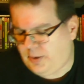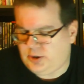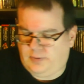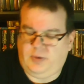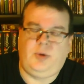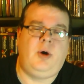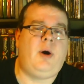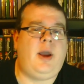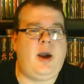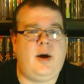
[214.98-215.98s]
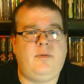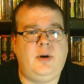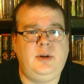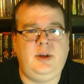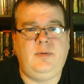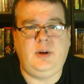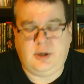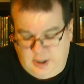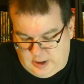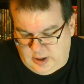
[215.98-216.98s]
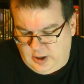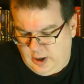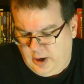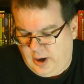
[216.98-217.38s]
most of you will know, I have on DVD,